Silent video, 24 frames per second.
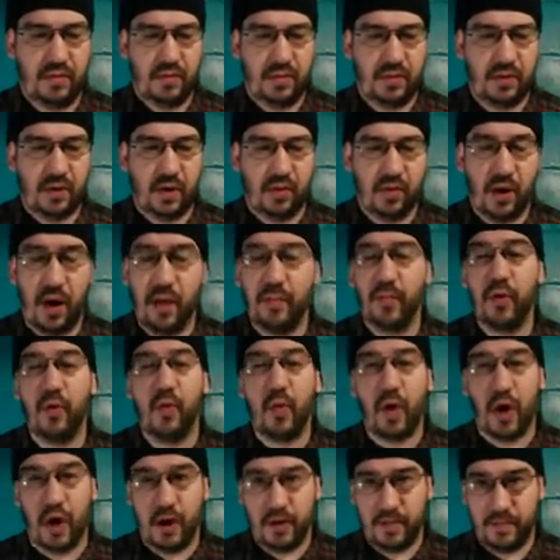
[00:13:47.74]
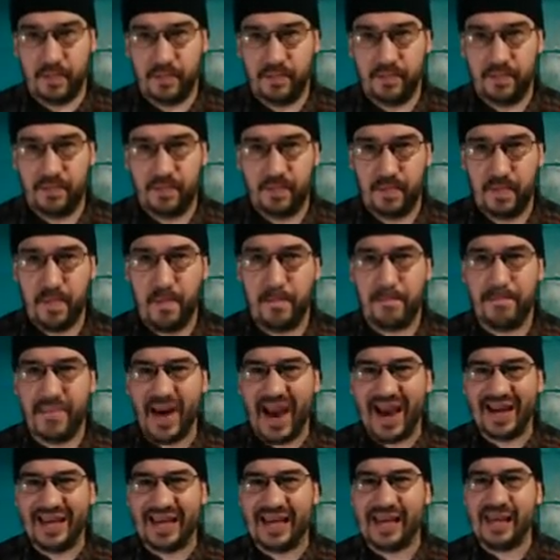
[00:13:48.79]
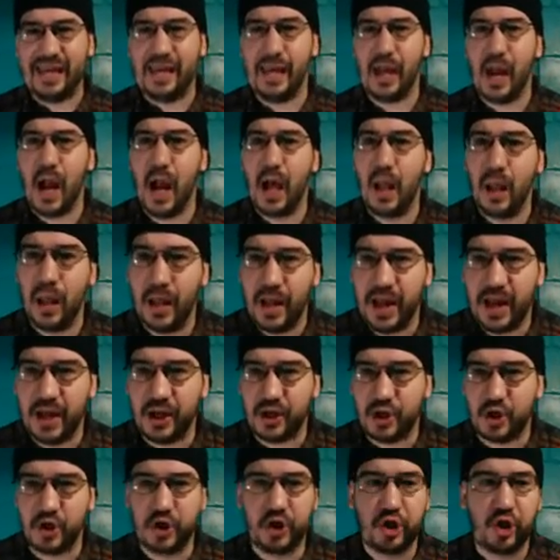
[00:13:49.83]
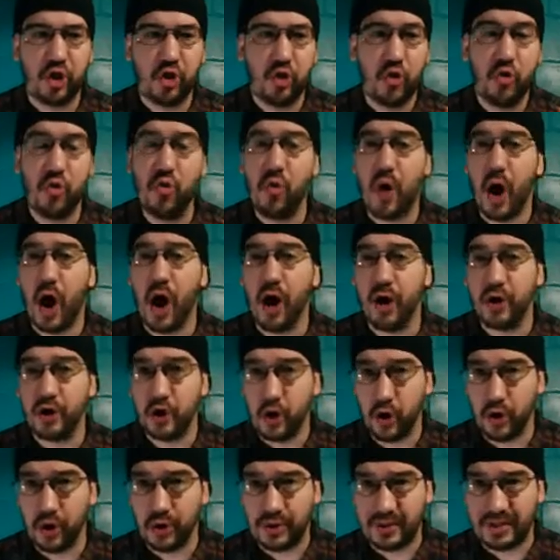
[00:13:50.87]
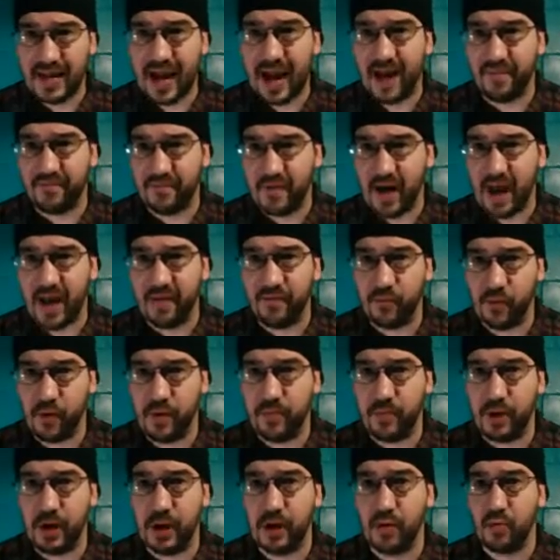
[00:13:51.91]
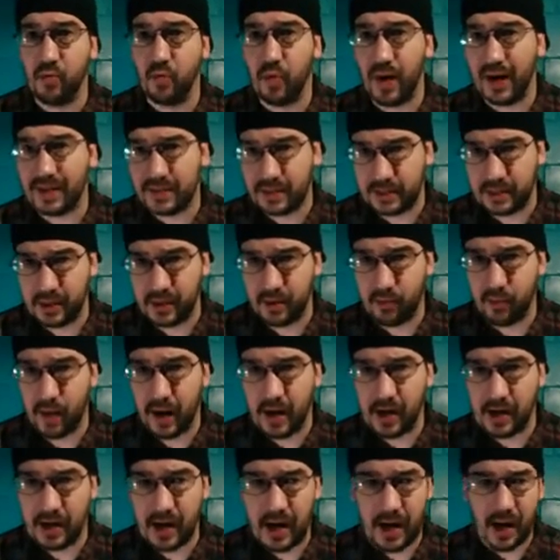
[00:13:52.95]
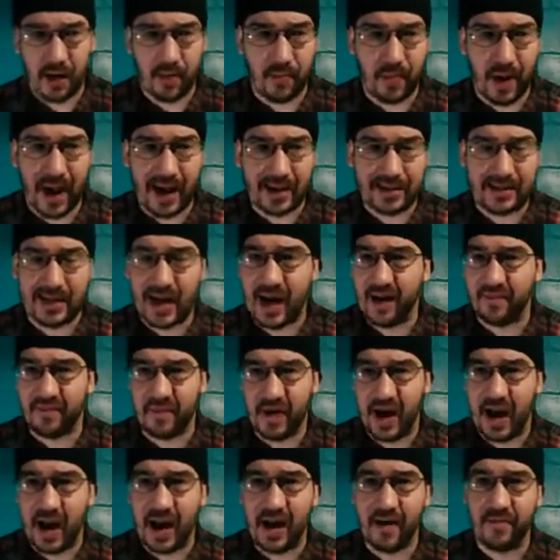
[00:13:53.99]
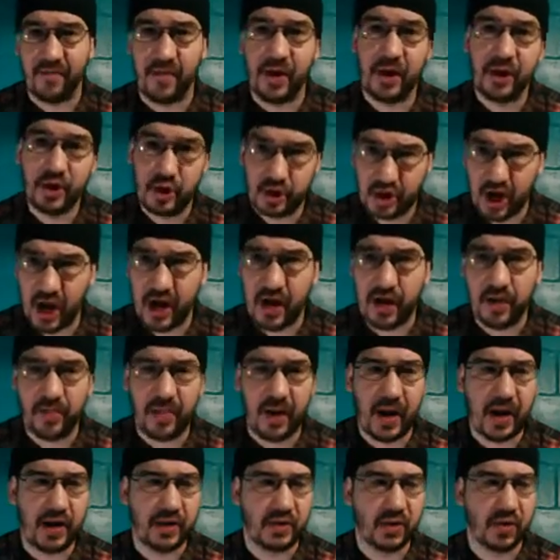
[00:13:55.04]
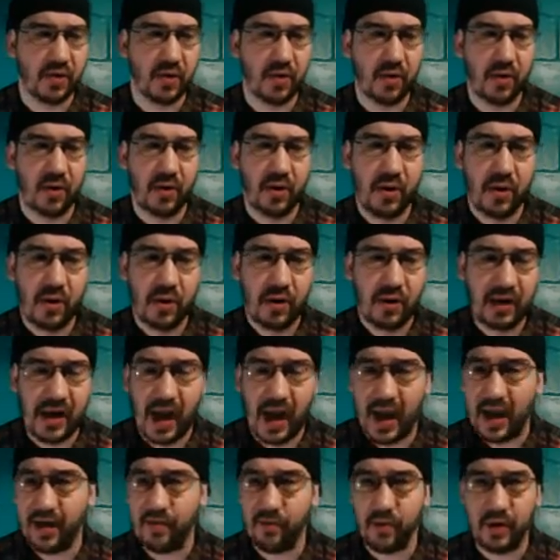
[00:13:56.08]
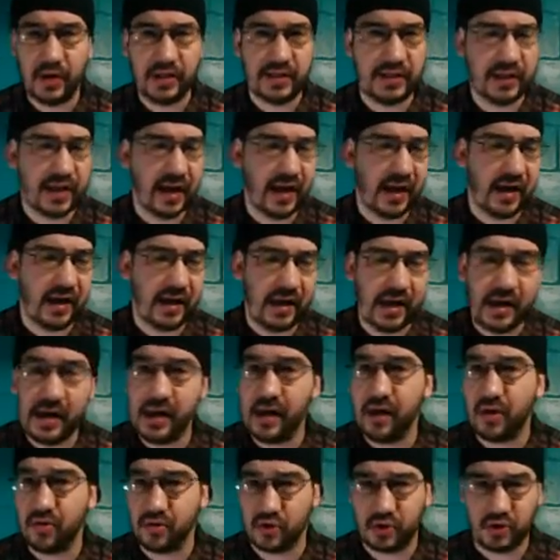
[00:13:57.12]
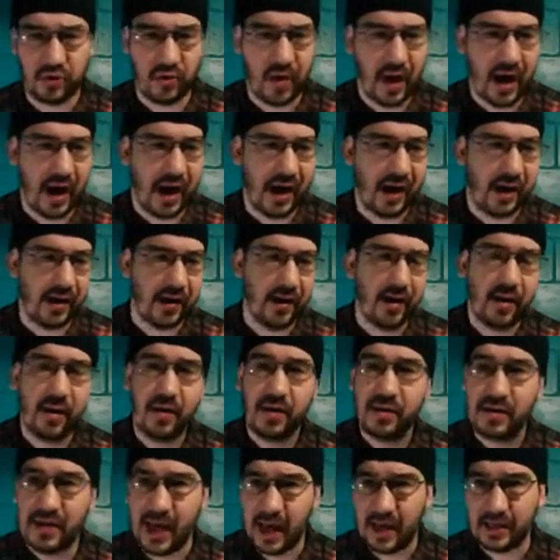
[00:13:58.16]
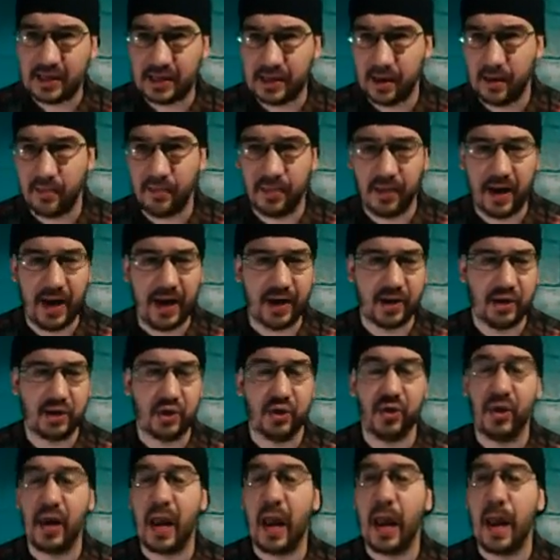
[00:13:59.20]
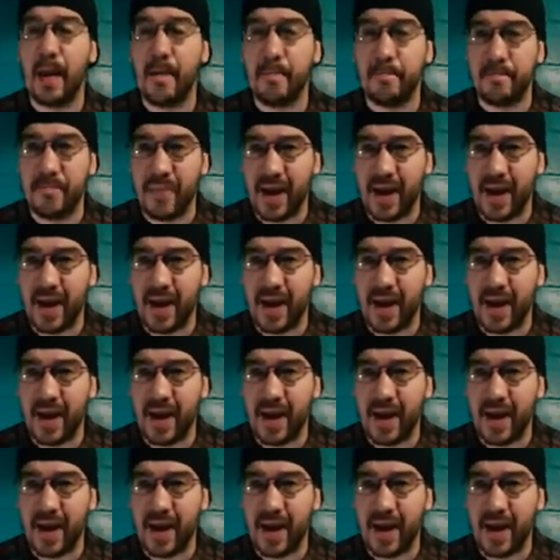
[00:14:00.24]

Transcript: So number one, Becky Lynch. Who are your top five women in wrestling right now? My top five: Shayna Baszler, Kairi Sane, Io Shirai, Tessa Blanchard, and